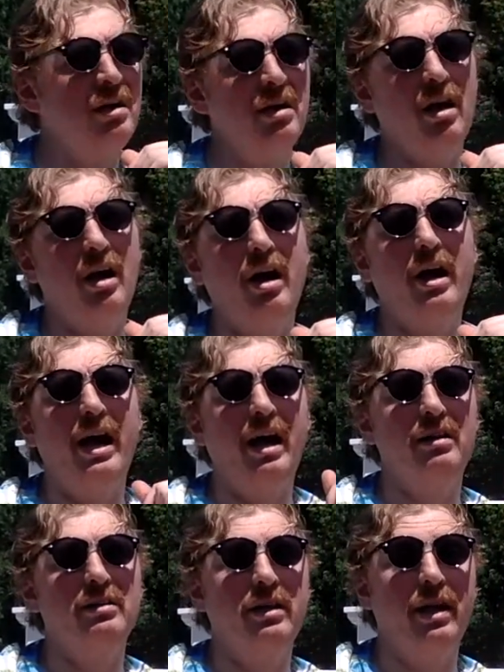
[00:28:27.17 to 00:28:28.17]

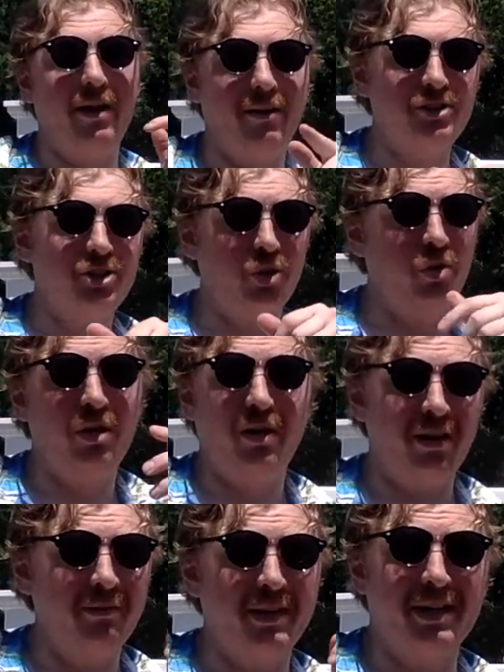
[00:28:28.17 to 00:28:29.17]
That was chore
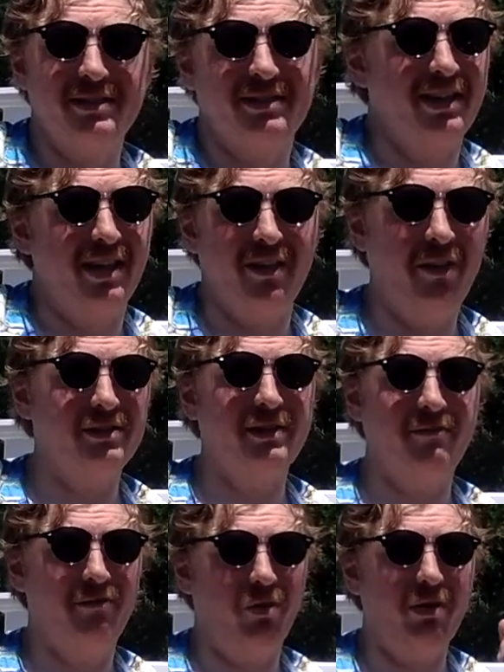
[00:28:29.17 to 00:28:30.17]
because there was
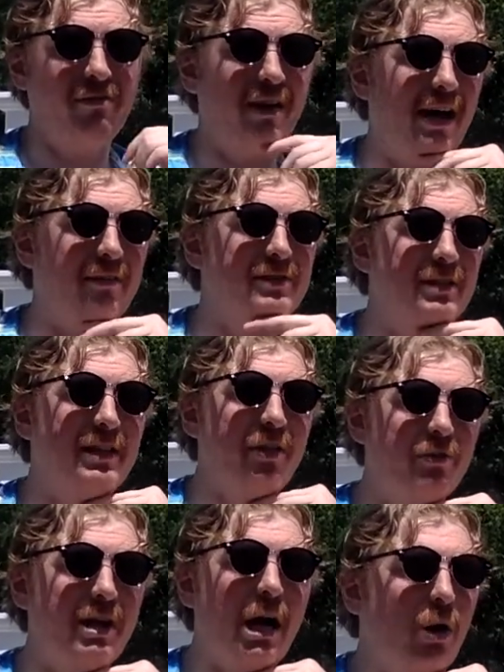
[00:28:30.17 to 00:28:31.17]
45 to
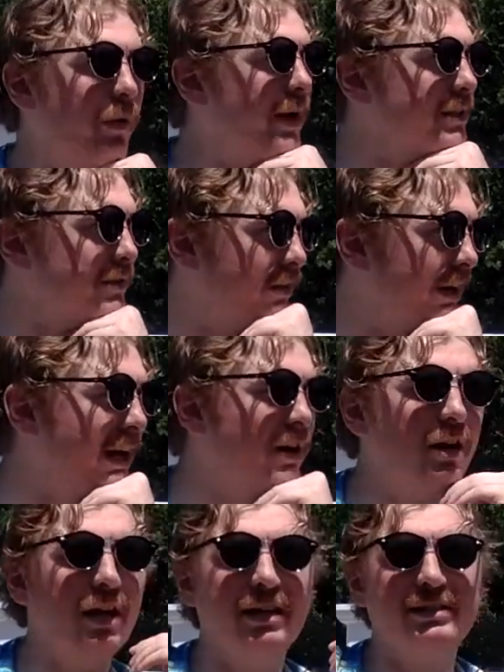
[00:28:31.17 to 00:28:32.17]
3 hour waits for
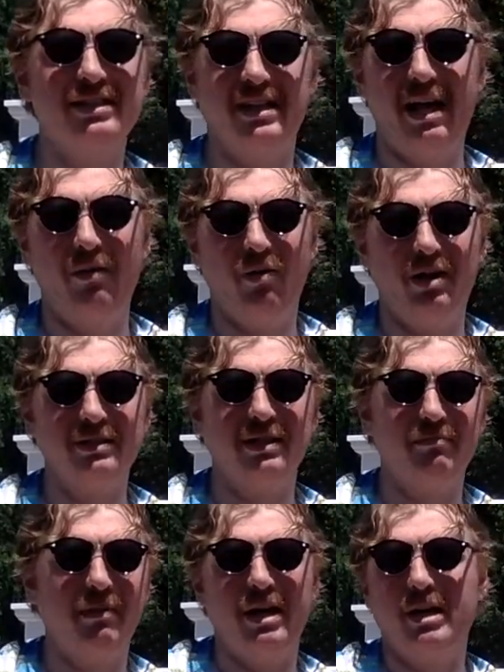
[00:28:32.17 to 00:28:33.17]
haircuts, and I walked in
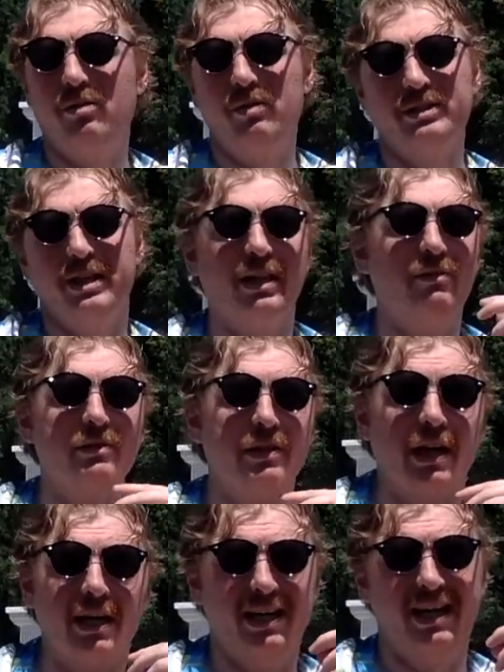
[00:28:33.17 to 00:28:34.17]
Meijer, which I never thought
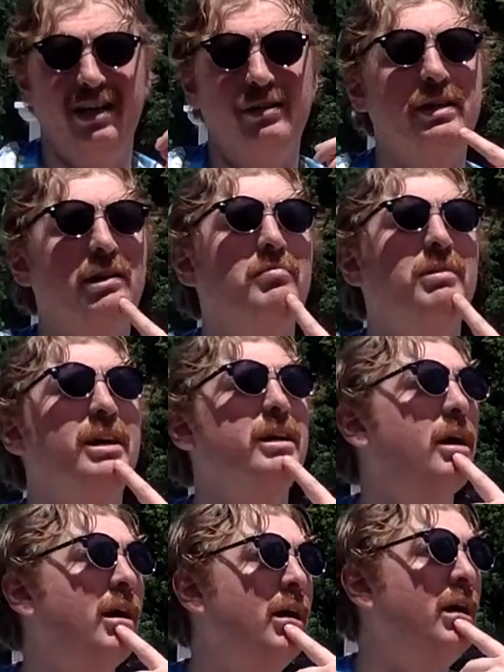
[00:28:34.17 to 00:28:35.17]
I'd get a haircut at
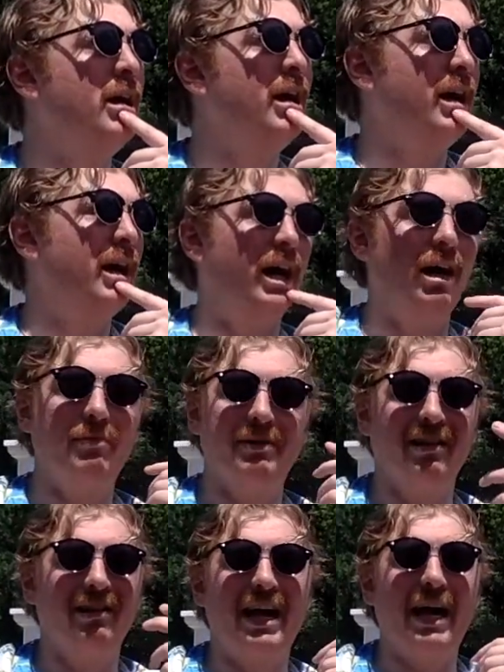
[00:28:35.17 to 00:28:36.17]
Meijer, but
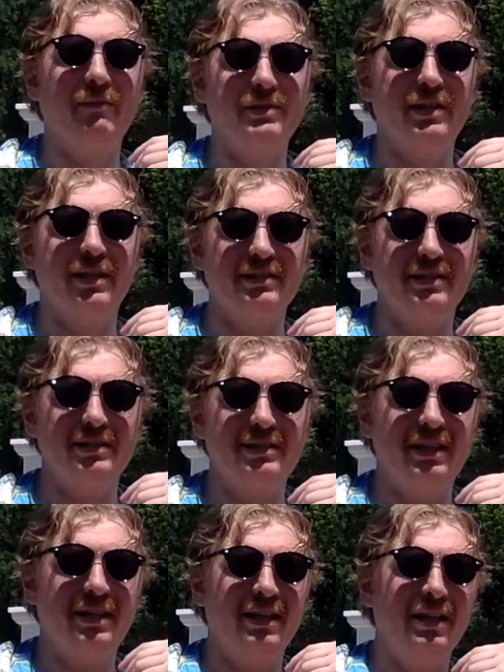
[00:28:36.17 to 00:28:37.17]
the line was
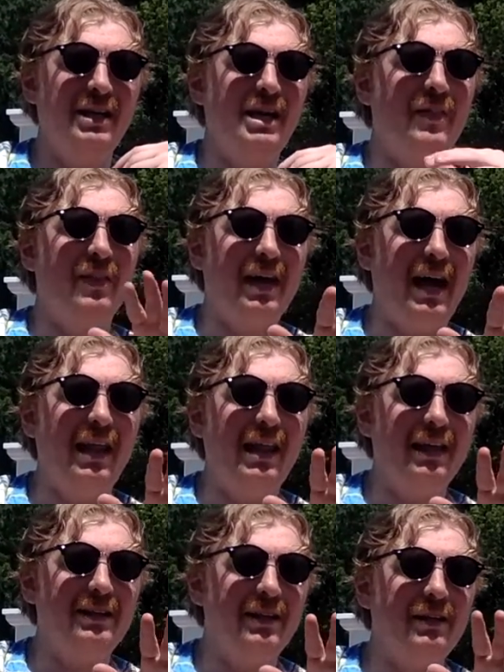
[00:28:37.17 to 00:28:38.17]
non-existent. And the guy
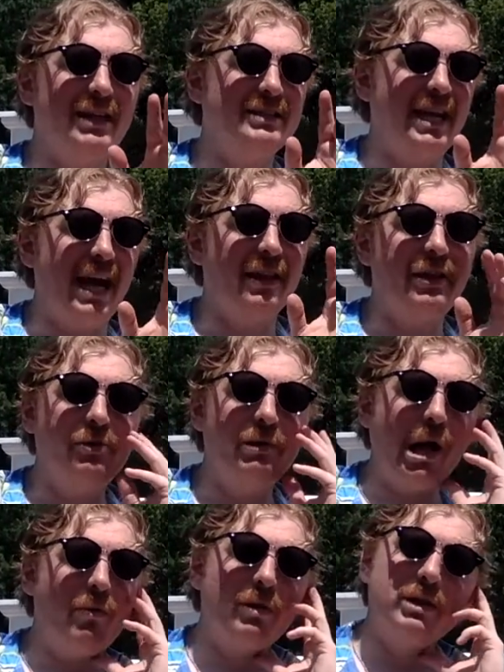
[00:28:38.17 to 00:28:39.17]
didn't exactly do what
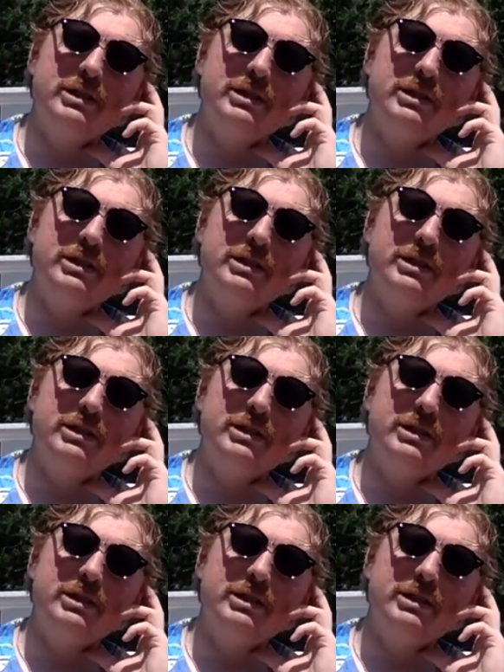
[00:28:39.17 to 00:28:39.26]
I wanted